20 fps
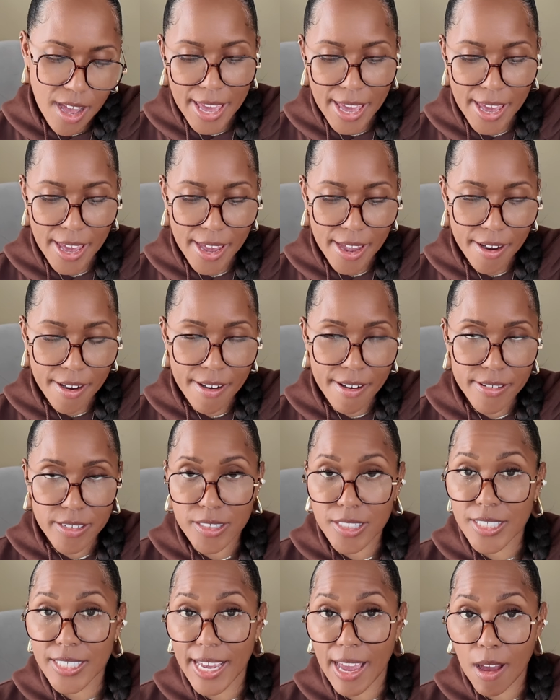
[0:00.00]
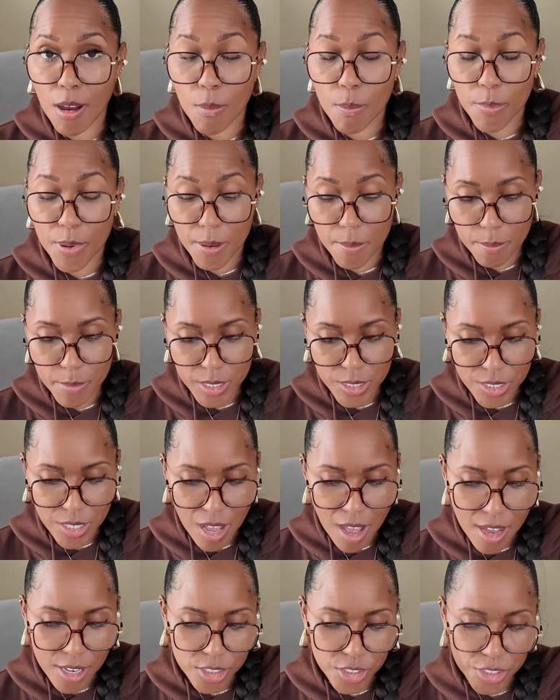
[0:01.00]
hair scalp
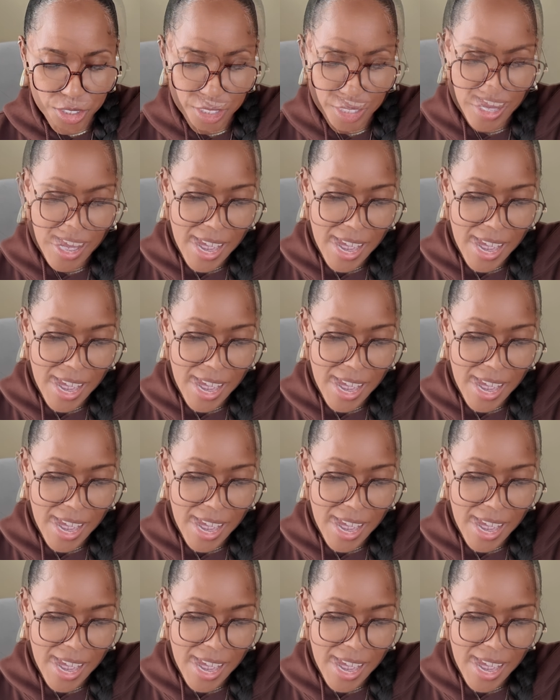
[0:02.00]
massager.